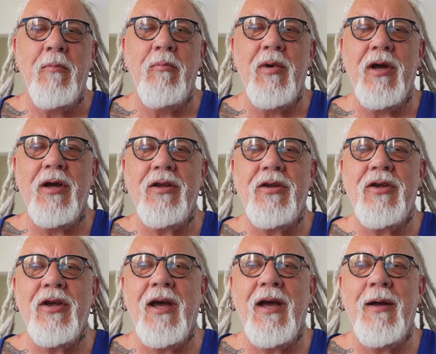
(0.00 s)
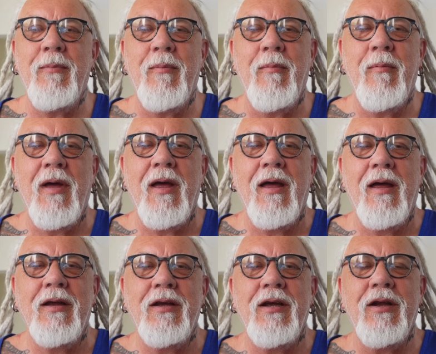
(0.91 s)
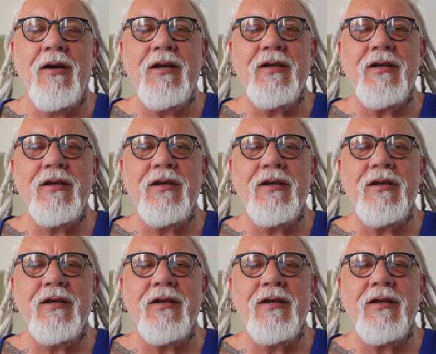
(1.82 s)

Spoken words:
But, you know,